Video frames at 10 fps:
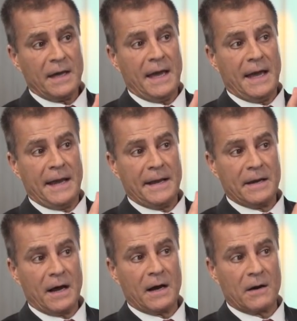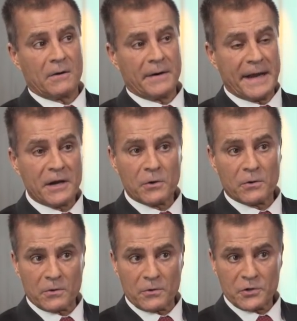And our
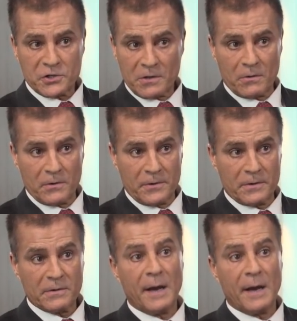anchor shareholder,